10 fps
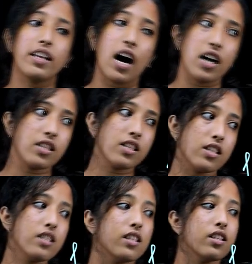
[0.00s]
The answer
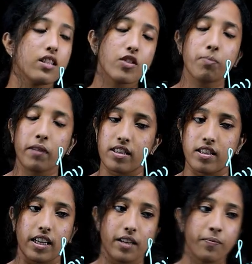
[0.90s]
is this triplet
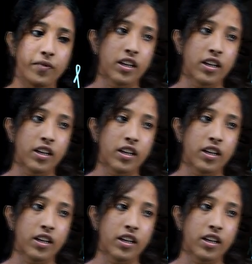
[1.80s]
state.